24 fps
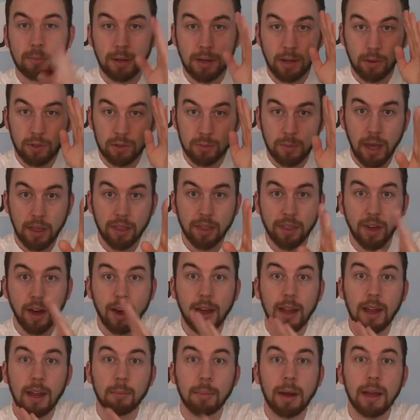But it was my
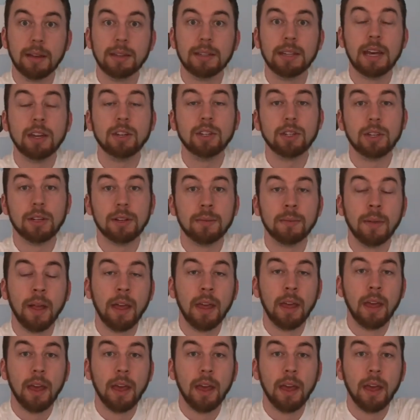thought and my intention